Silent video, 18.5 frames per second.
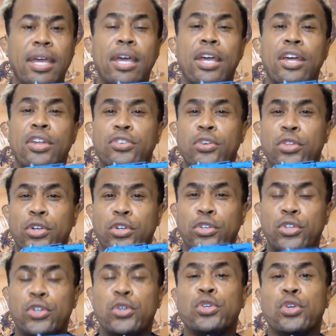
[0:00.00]
So there are
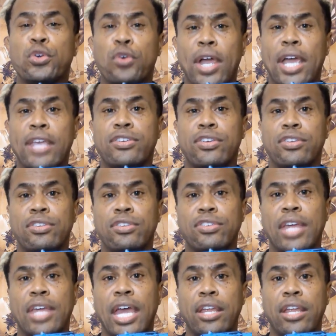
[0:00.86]
two directions
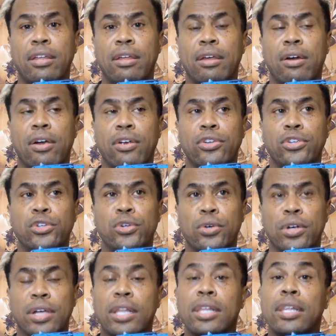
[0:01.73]
that are you are
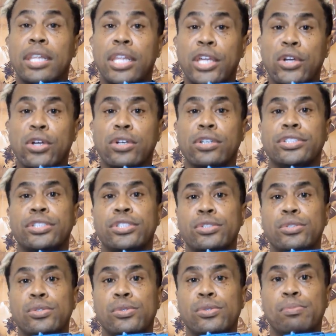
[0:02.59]
clear
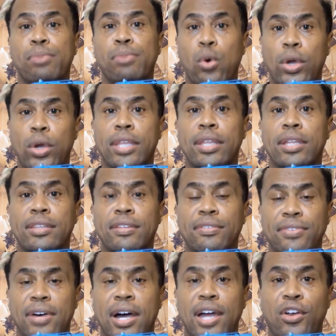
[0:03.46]
to point the
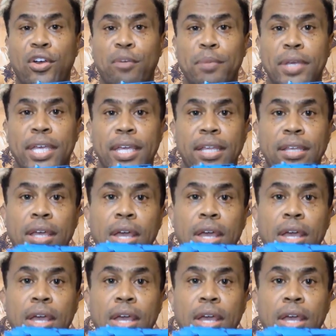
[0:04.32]
firearm in.